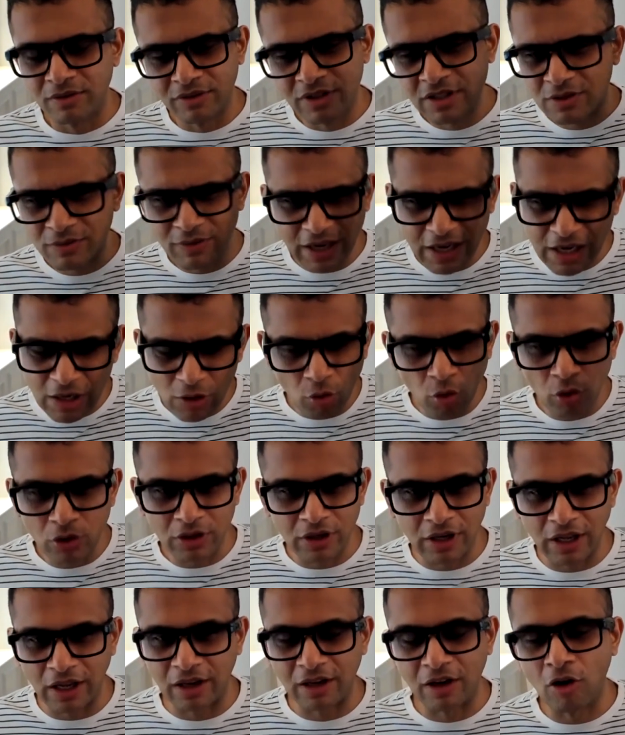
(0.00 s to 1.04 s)
this is very
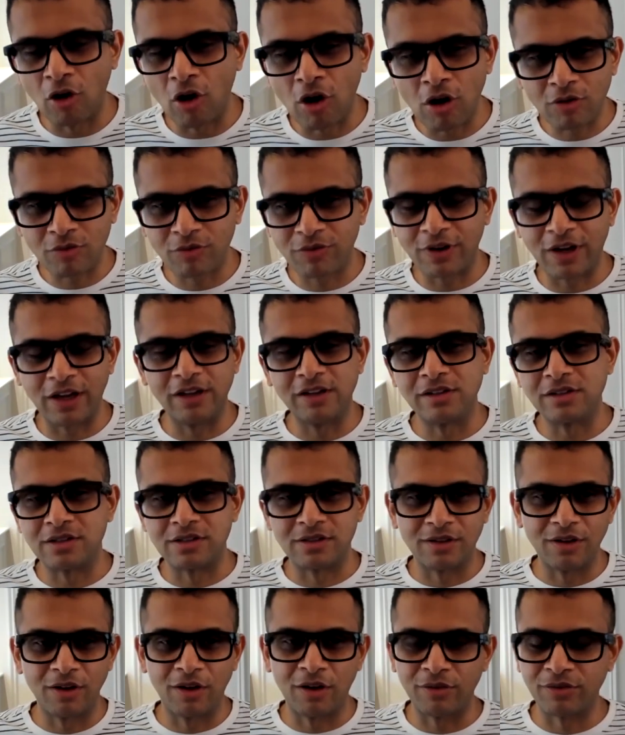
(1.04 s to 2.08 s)
old tech, log
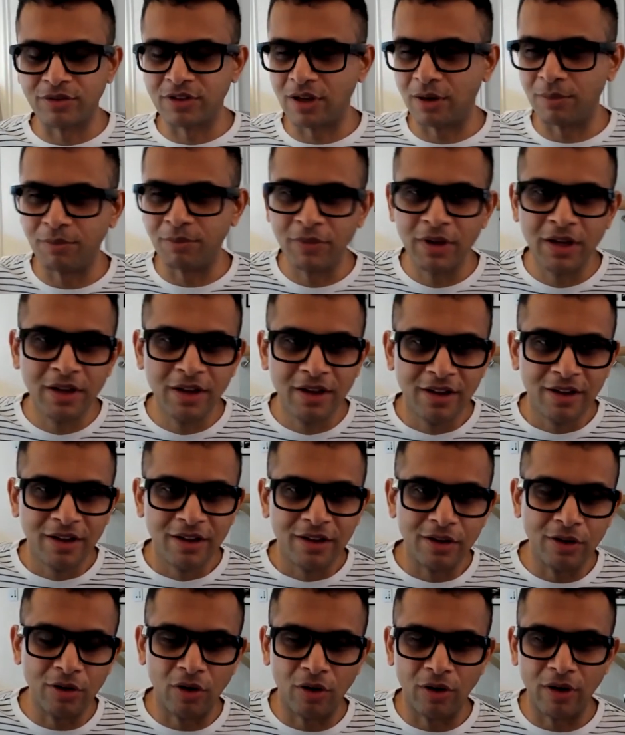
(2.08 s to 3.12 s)
files of some,
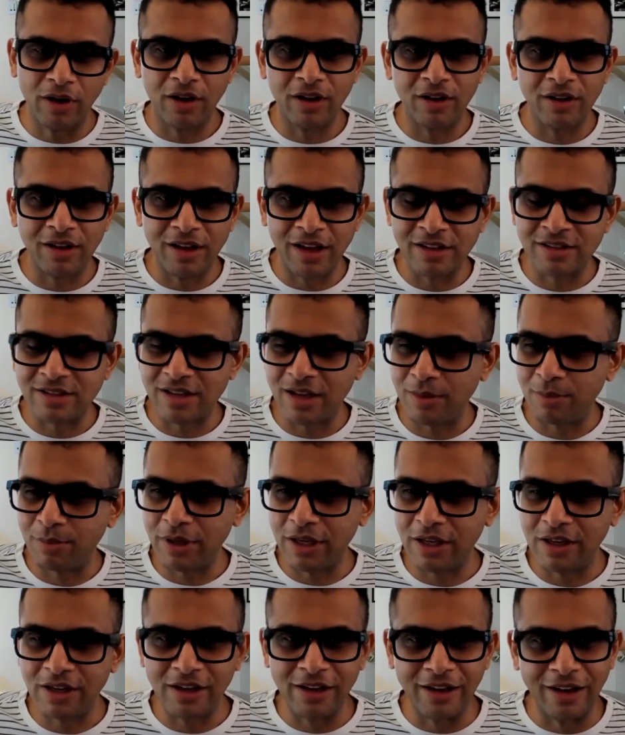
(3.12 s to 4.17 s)

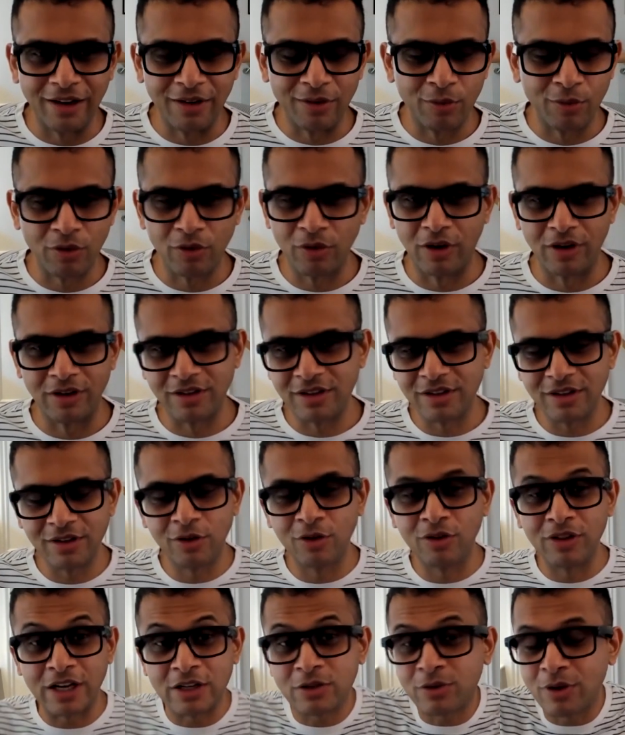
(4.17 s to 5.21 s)
SAP and so
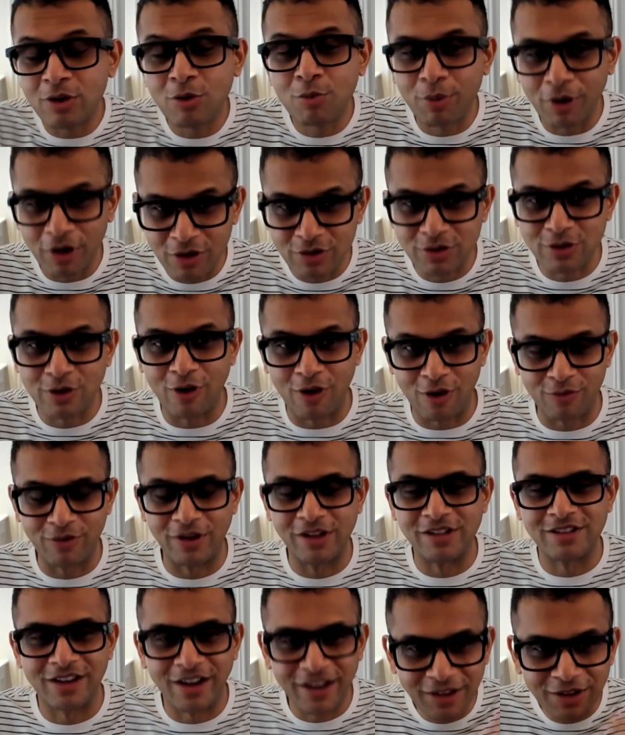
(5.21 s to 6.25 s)
on. That's why you produce log
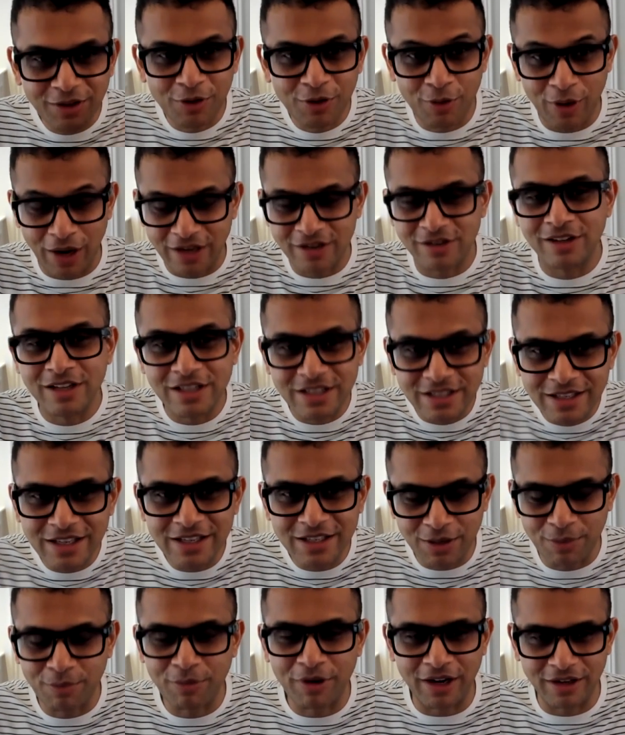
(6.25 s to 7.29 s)
files, right? To actually
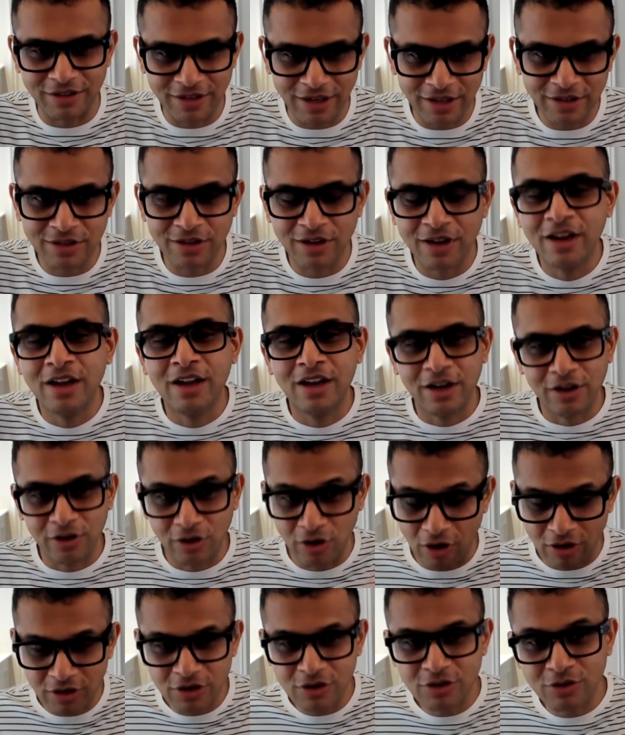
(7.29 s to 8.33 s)
see some transaction,
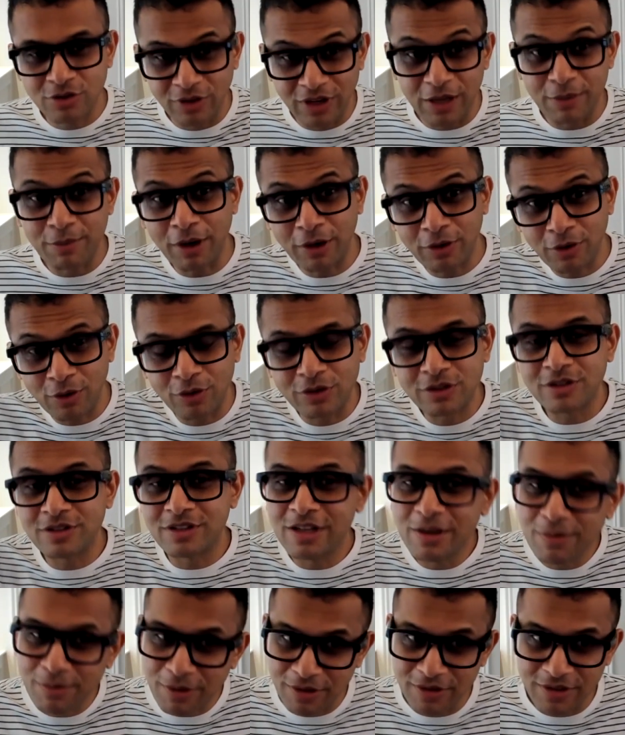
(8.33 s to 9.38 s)
not just to debug, to also
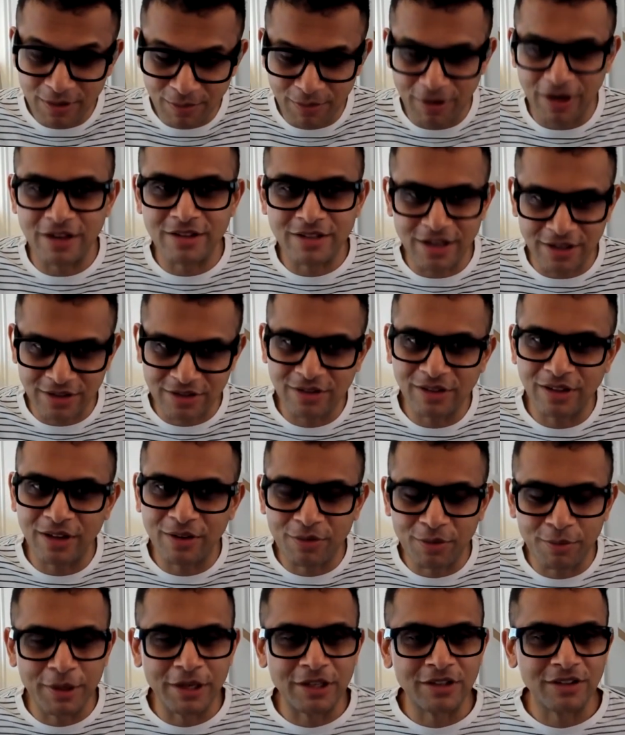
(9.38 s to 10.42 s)
see for some transactional
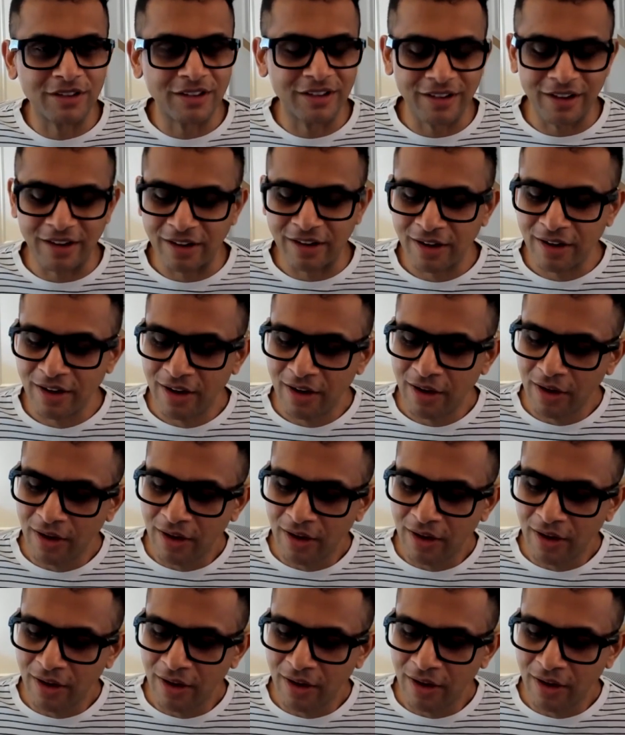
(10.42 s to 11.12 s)
information in it